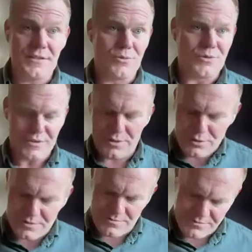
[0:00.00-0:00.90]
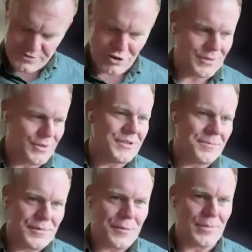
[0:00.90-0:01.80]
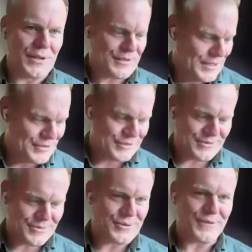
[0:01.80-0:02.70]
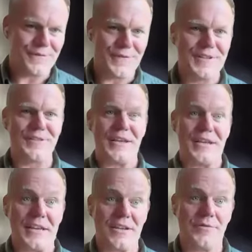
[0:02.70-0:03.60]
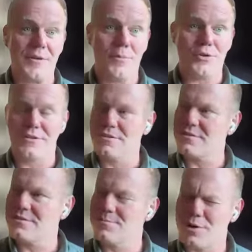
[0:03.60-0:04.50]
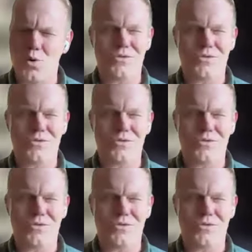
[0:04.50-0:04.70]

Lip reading: And it was terrible. Your blisters on your feet, the aching of your muscles.